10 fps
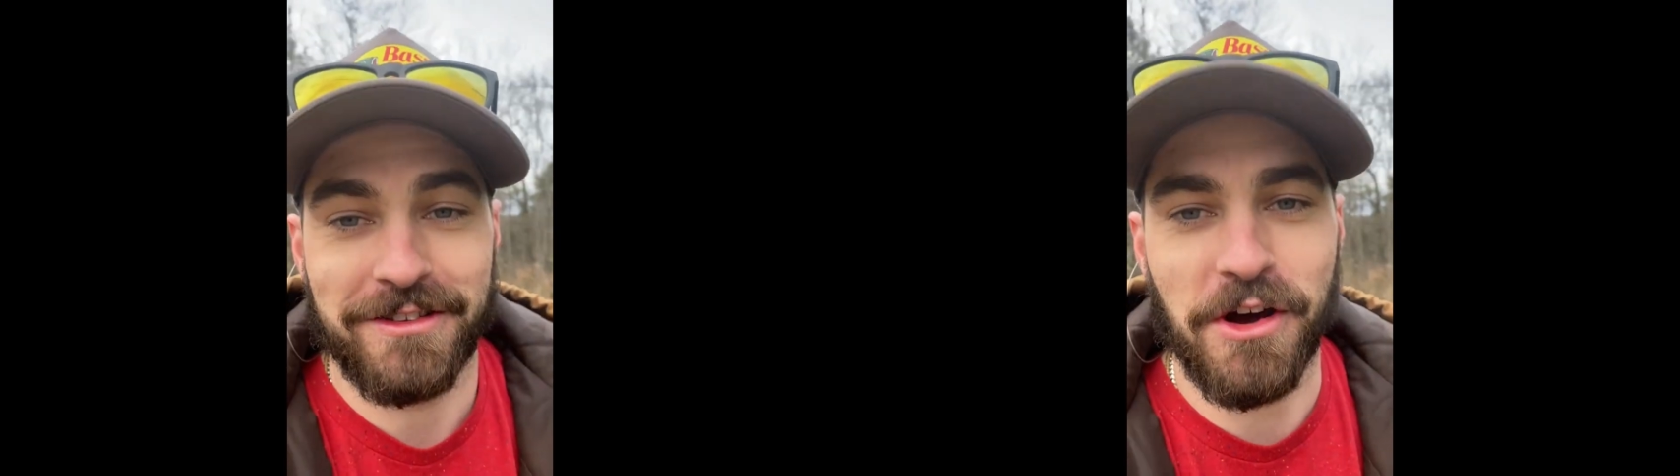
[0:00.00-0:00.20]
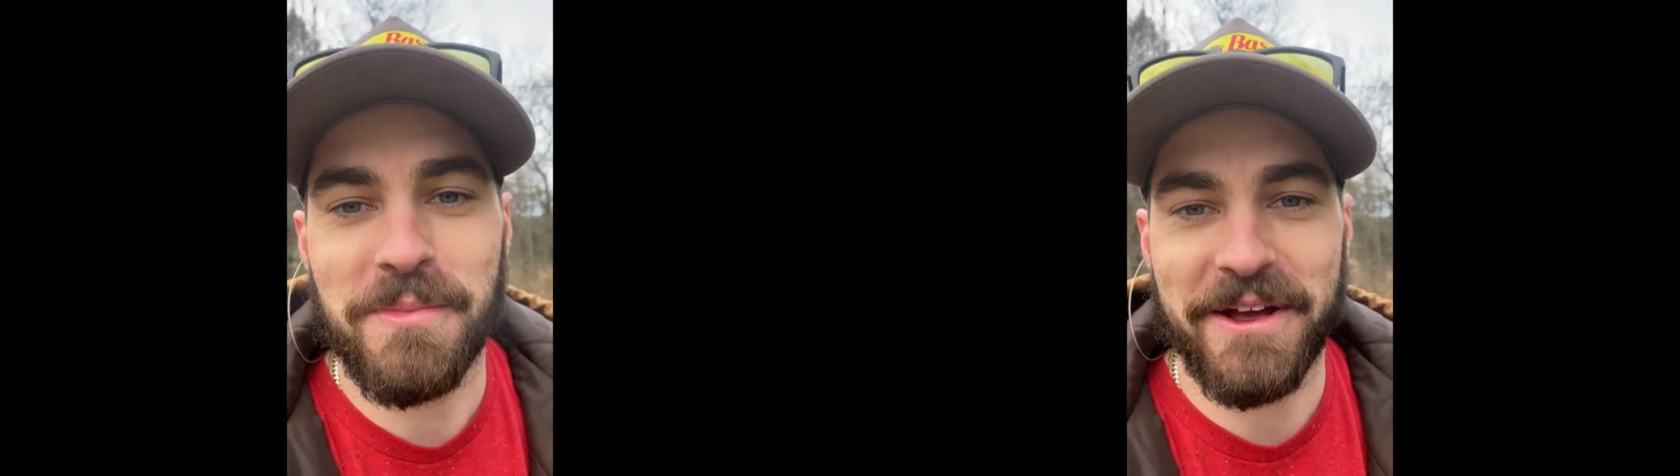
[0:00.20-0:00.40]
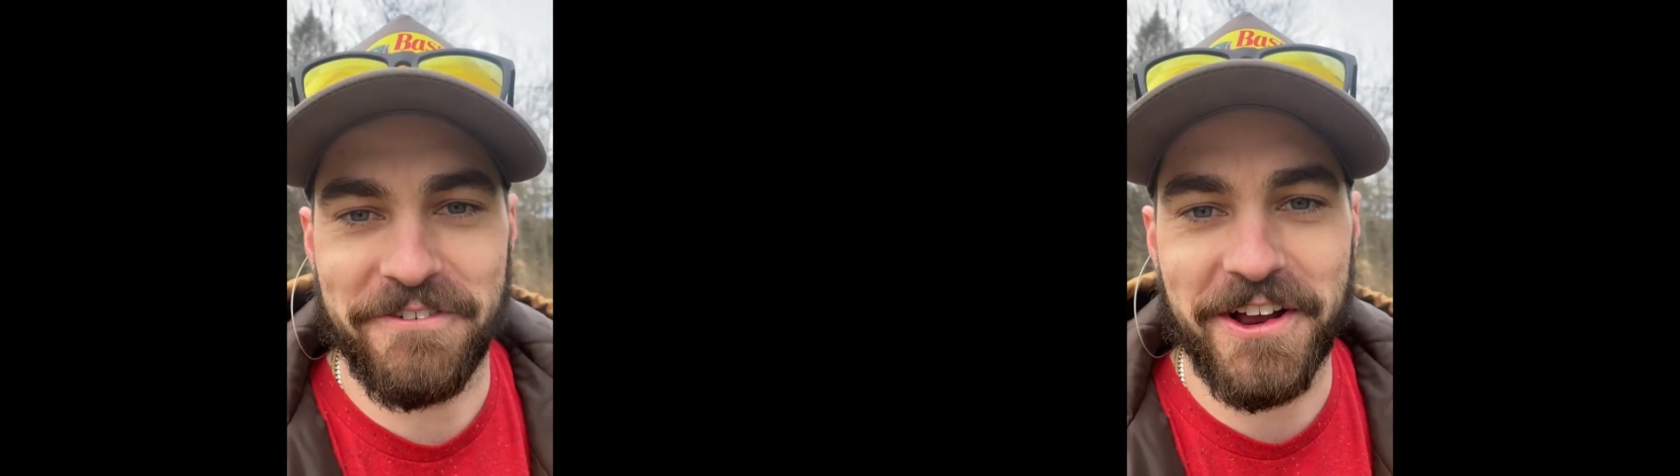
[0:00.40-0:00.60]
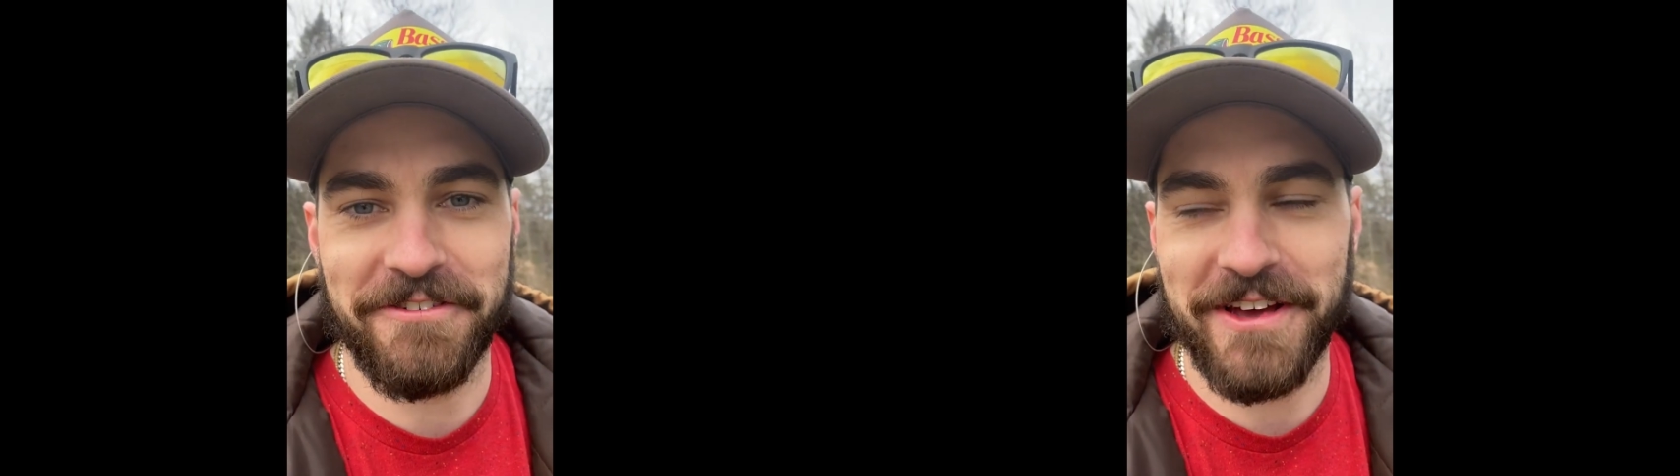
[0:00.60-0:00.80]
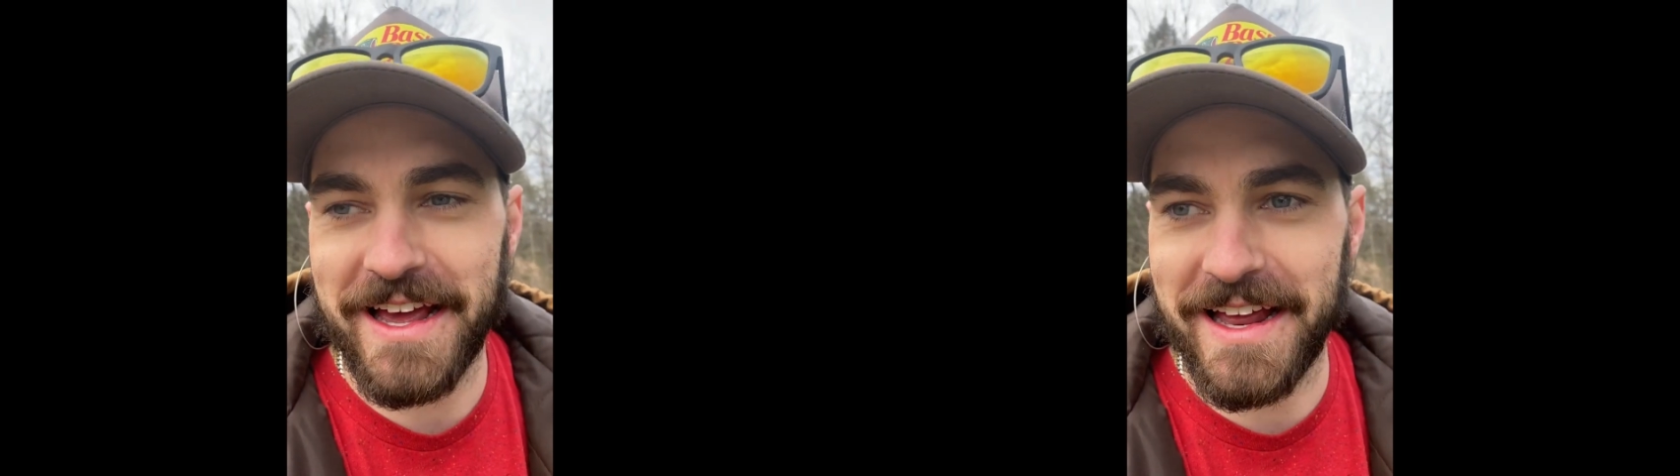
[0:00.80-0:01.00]
Don't make fun
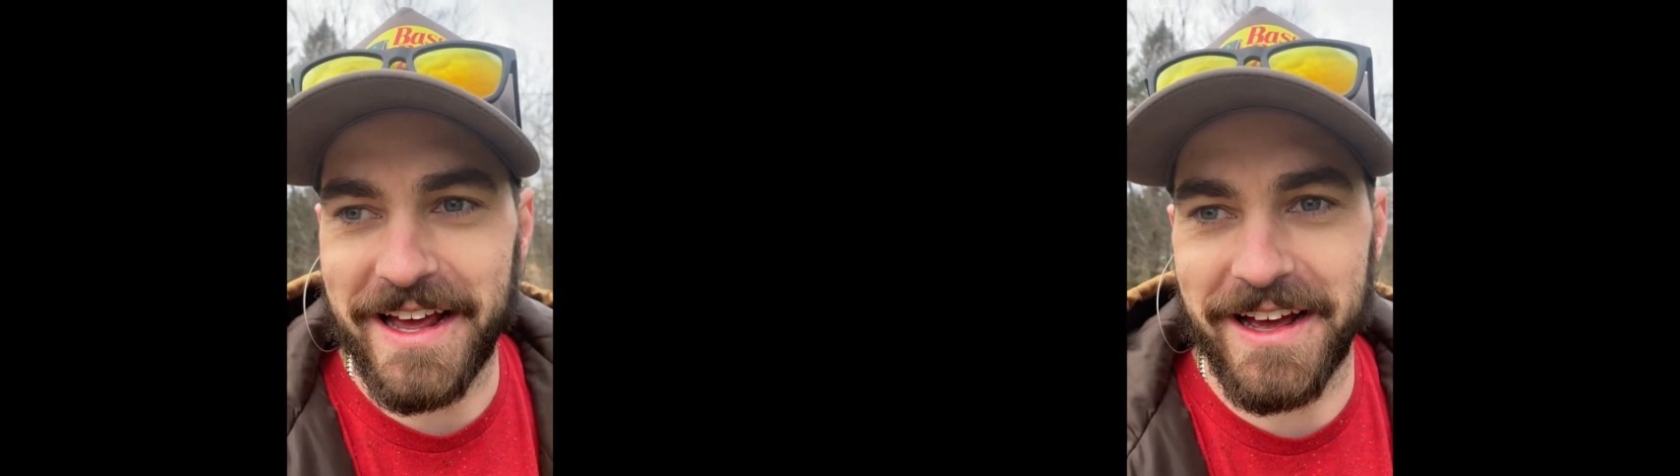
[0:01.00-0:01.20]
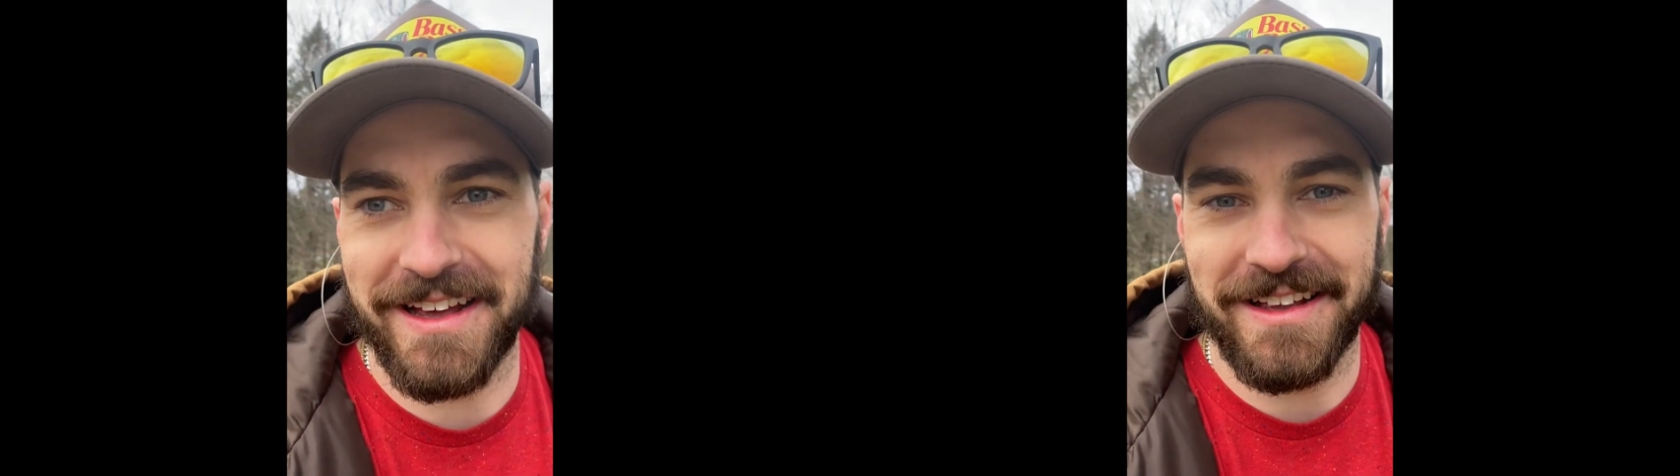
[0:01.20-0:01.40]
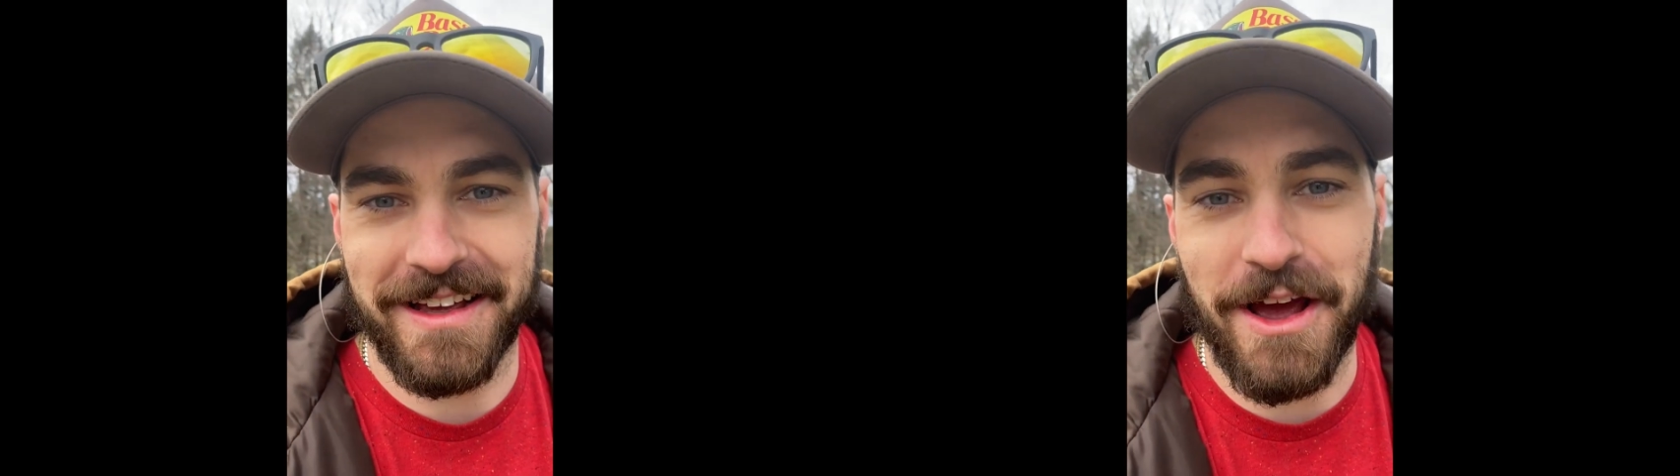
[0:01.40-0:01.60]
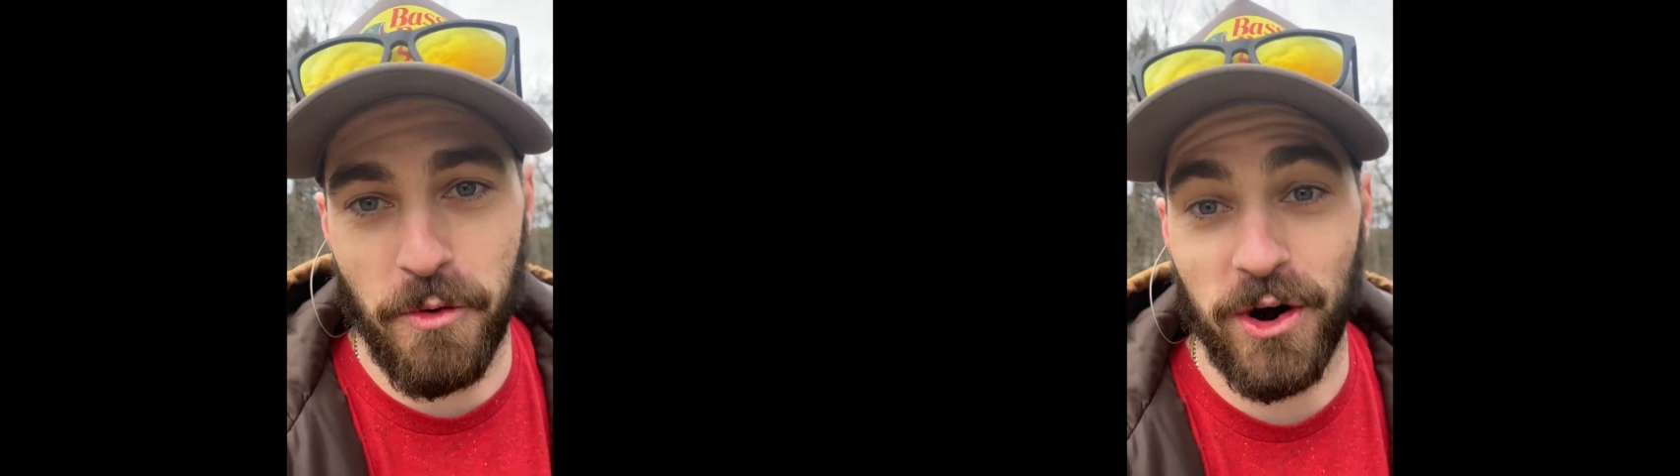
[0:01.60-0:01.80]
of it. It